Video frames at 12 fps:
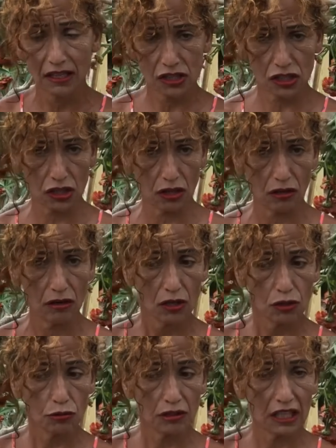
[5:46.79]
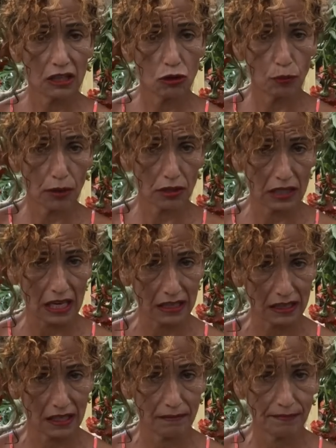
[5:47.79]
So you need to
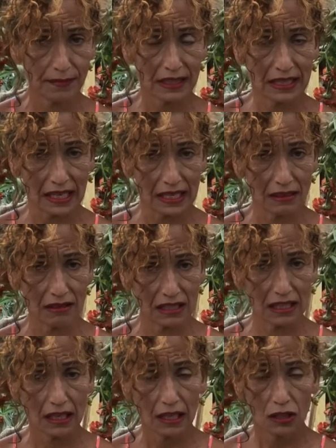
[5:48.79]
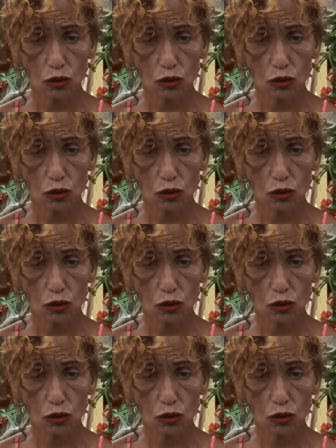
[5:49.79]
protect them. That's the only thing.